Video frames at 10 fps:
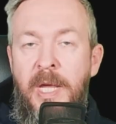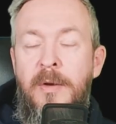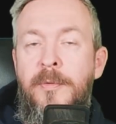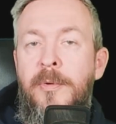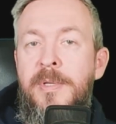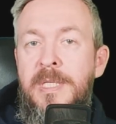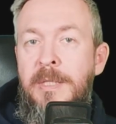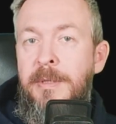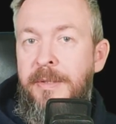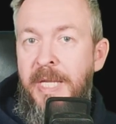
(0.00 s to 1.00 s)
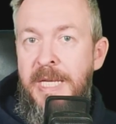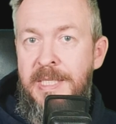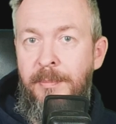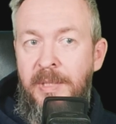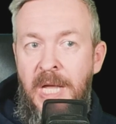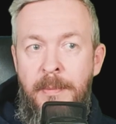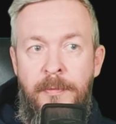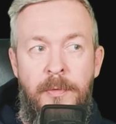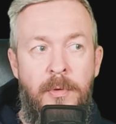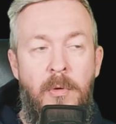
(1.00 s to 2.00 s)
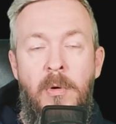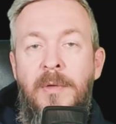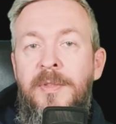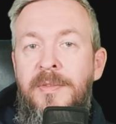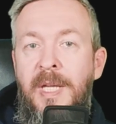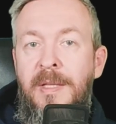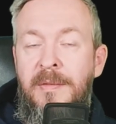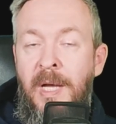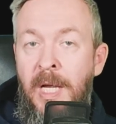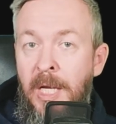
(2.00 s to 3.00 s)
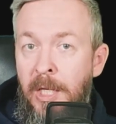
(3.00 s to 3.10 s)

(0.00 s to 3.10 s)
And of course, it will take some time for all of the data